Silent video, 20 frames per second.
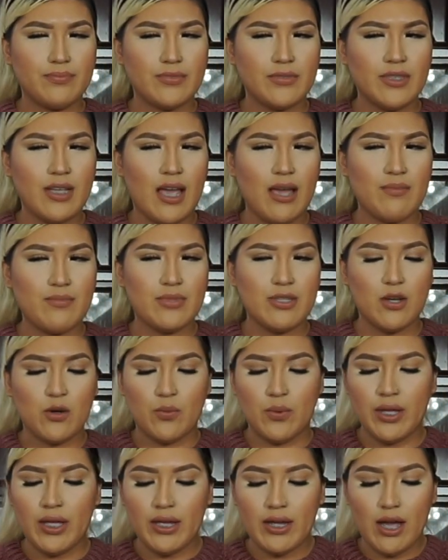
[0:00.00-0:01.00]
times a
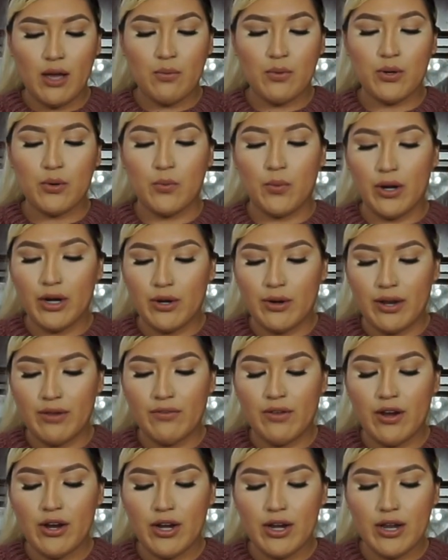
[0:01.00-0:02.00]
week. I would work
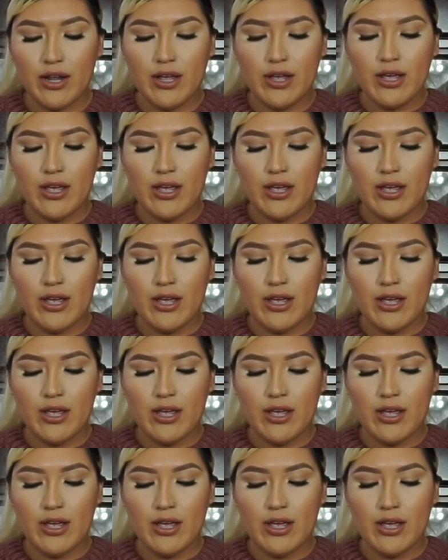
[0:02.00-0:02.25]
graveyard,